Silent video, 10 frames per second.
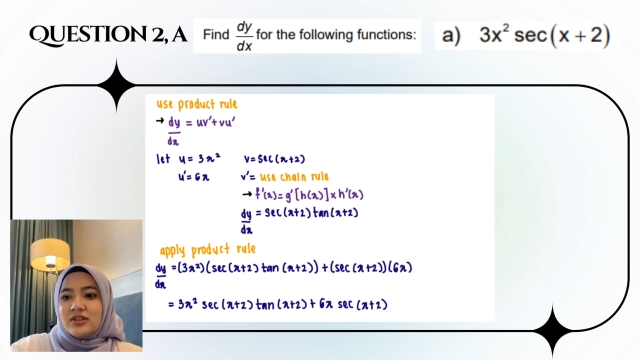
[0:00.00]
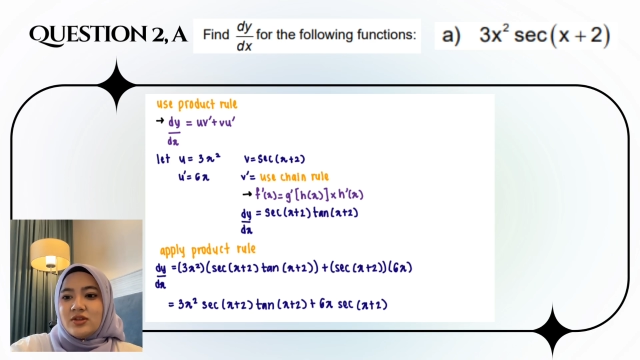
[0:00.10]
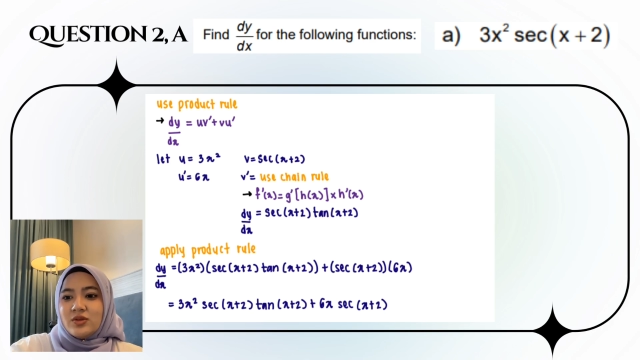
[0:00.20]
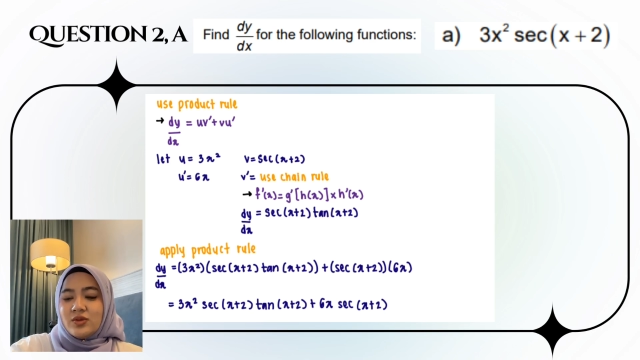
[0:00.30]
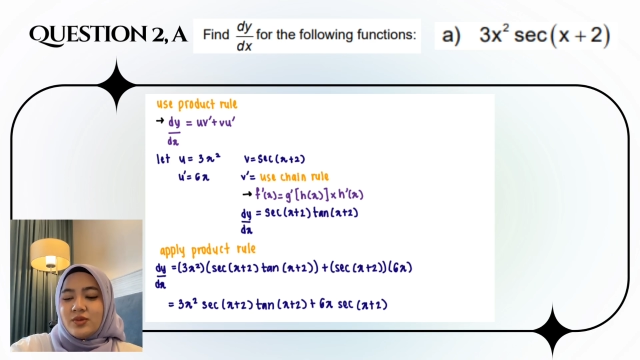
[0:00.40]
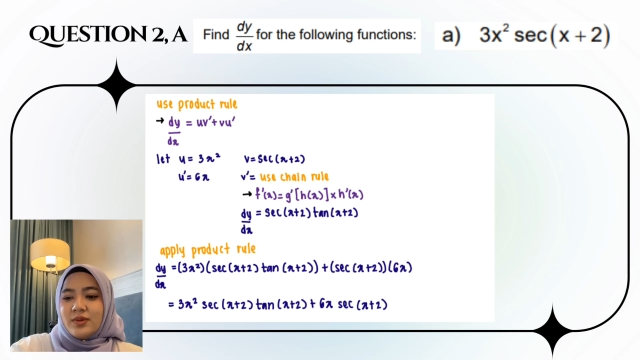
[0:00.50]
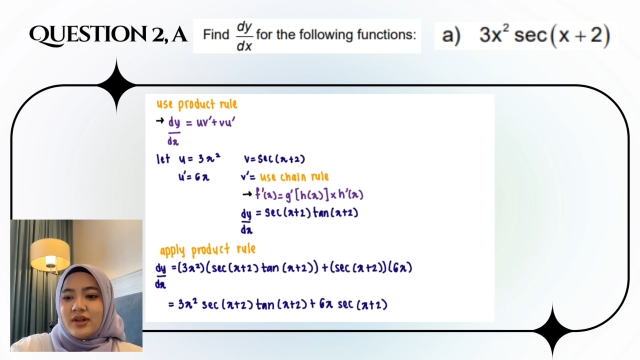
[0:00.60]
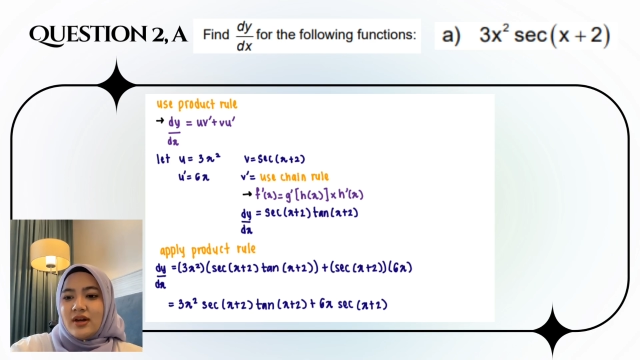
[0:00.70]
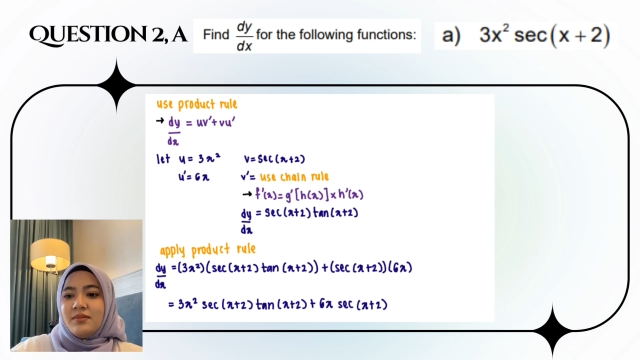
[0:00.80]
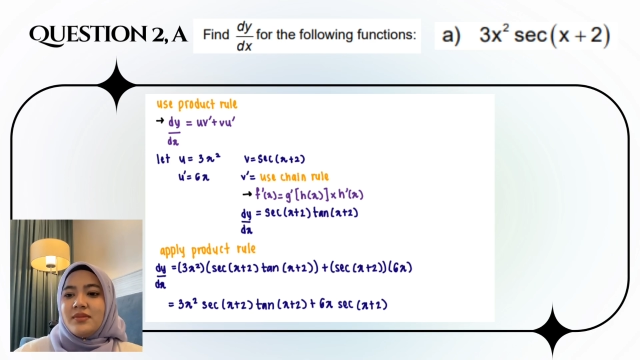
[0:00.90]
to
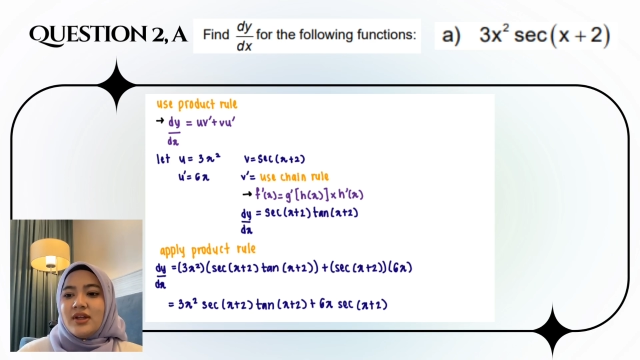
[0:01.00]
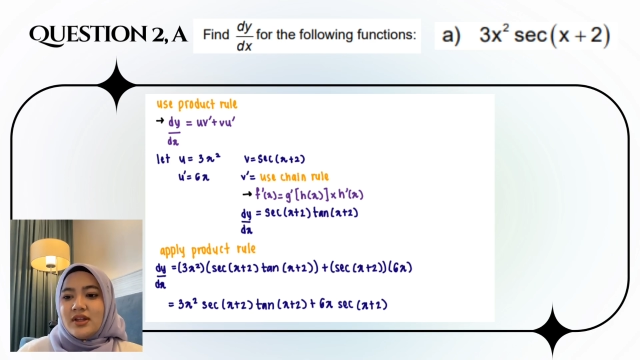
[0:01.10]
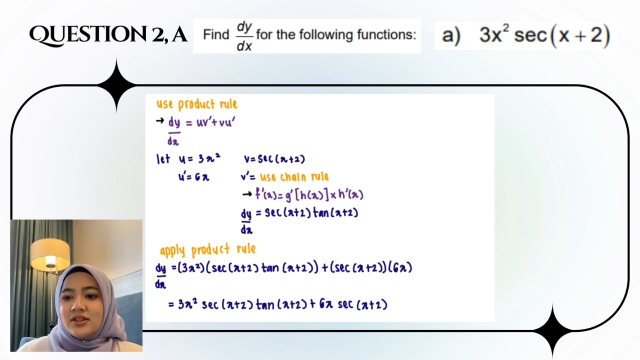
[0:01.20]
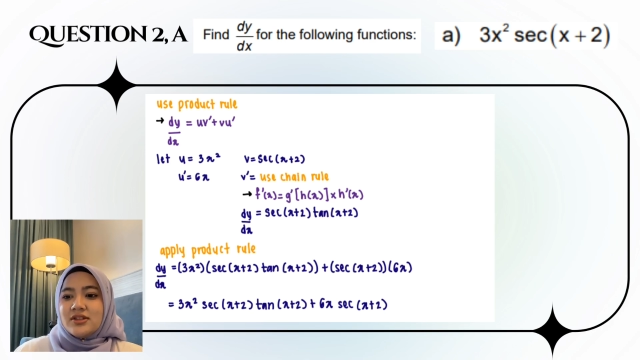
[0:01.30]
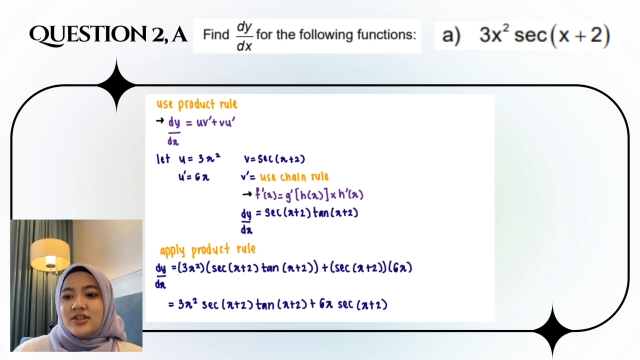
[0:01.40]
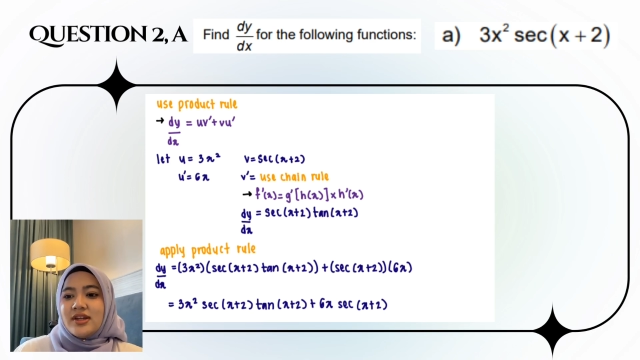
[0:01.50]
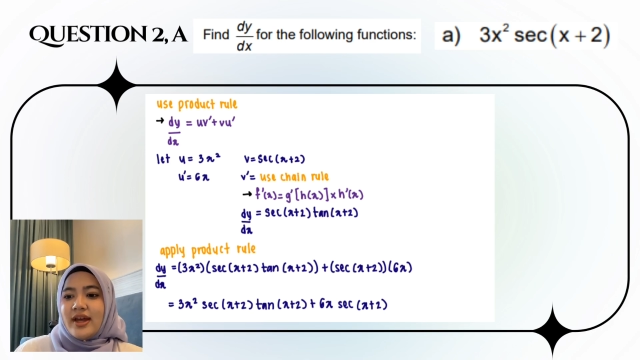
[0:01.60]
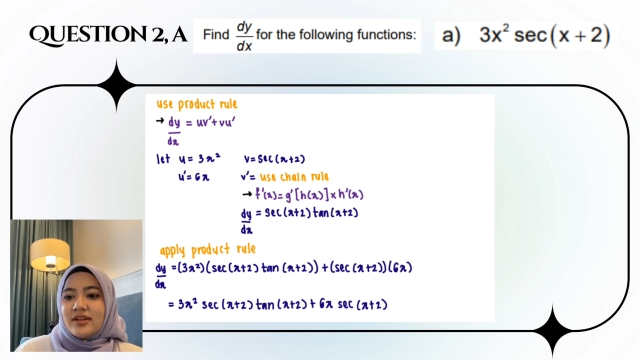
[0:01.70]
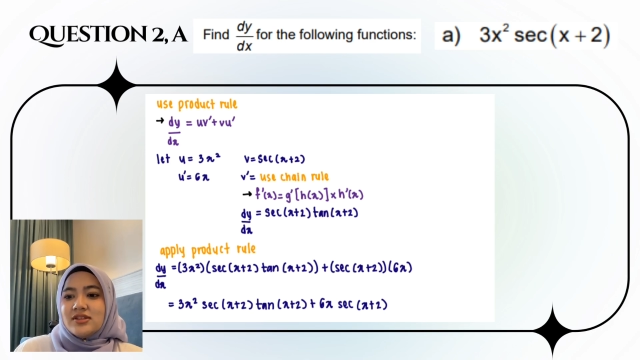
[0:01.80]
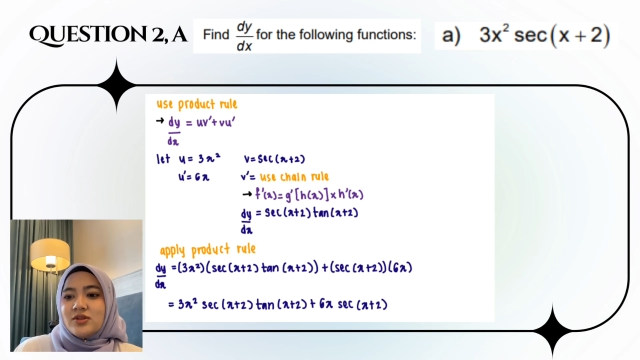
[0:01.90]
become
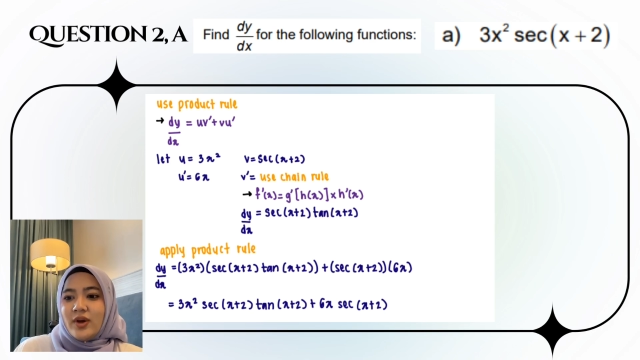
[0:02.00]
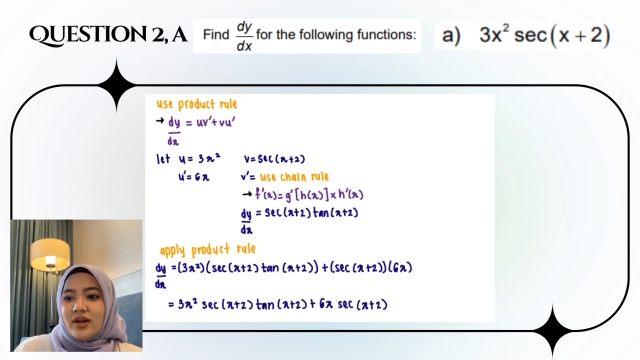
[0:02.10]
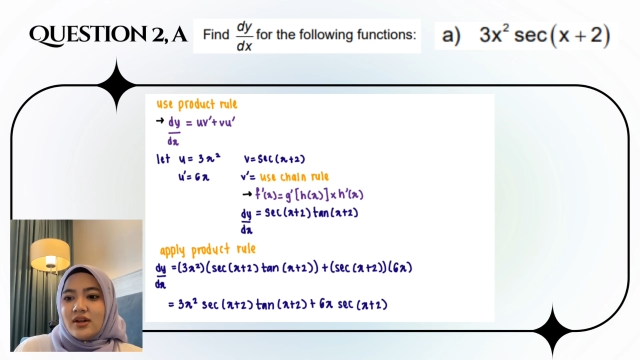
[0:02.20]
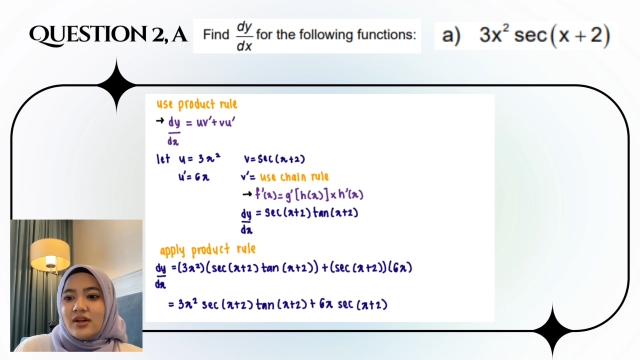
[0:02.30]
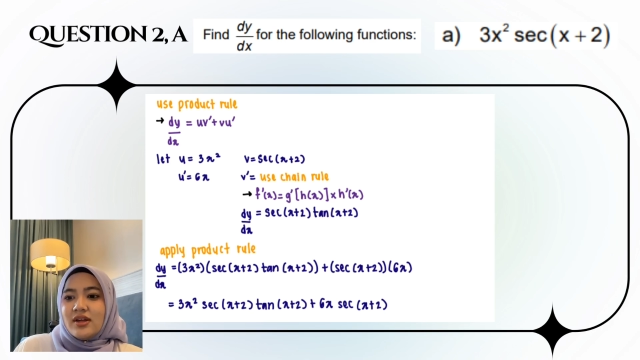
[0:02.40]
3x squared